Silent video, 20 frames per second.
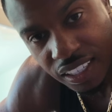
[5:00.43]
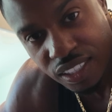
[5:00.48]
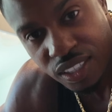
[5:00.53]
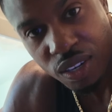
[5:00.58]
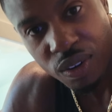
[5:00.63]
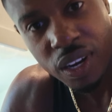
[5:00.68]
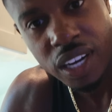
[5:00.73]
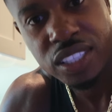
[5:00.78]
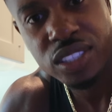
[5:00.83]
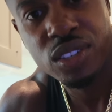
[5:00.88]

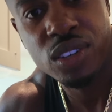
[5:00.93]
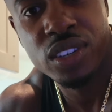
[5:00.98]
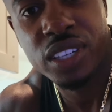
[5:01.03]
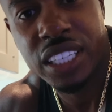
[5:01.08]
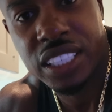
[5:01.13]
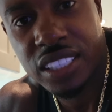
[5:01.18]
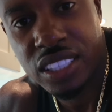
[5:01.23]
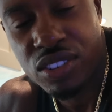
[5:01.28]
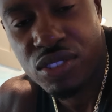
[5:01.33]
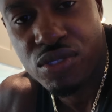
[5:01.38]
So I saw
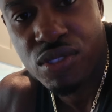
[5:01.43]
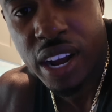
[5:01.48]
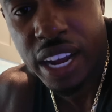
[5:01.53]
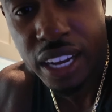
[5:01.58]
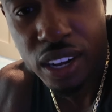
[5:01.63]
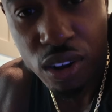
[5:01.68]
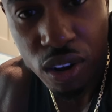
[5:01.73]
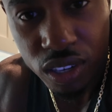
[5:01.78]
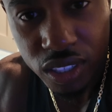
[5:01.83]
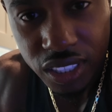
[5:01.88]
this
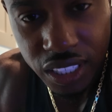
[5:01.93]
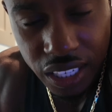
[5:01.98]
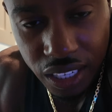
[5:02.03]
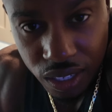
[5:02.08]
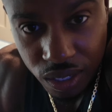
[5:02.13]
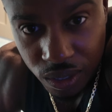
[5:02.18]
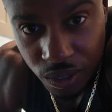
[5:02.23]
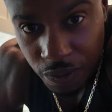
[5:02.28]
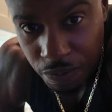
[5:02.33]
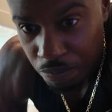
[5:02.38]
great
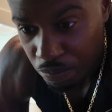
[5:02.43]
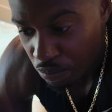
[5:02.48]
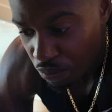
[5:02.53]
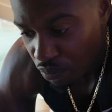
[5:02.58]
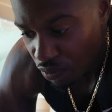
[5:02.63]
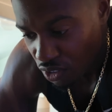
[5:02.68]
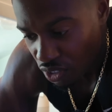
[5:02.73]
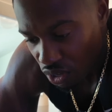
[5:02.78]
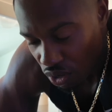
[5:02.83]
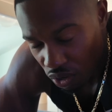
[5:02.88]
cocktail
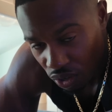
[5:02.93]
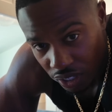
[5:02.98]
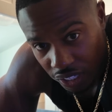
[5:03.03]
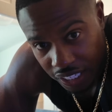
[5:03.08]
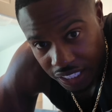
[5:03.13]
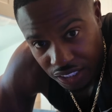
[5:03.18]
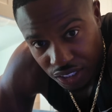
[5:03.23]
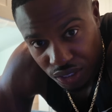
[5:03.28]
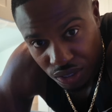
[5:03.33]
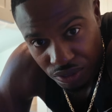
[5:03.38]
on
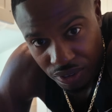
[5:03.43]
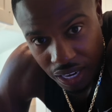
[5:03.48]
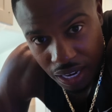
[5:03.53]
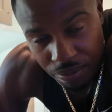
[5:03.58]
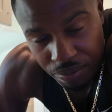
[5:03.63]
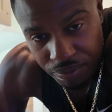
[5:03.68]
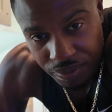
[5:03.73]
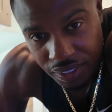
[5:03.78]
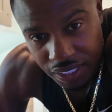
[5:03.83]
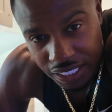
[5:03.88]

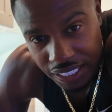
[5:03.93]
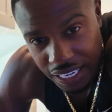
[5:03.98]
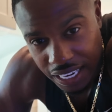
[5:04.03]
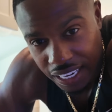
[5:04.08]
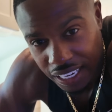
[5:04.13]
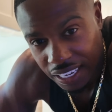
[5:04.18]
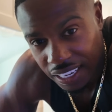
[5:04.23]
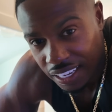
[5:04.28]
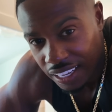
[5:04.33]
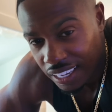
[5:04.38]
Instagram
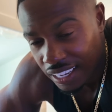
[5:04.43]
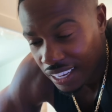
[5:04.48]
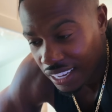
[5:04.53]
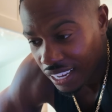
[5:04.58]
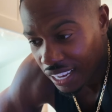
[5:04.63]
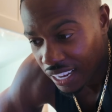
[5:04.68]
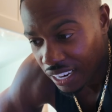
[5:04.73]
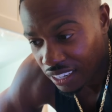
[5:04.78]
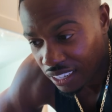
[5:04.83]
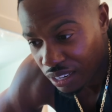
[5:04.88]
today,
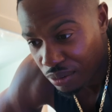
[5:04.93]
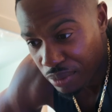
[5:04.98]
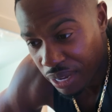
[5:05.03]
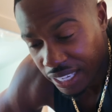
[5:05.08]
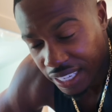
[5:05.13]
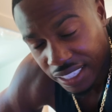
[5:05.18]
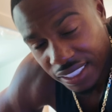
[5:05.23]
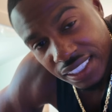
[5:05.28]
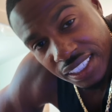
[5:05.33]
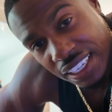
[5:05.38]
and I'm gonna
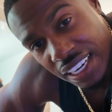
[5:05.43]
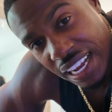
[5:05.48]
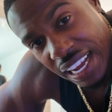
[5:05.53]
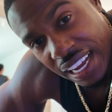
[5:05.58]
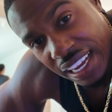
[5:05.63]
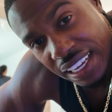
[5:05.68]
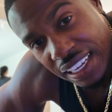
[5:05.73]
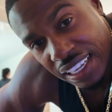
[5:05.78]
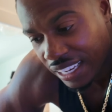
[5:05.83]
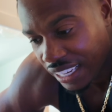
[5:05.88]
make it tonight.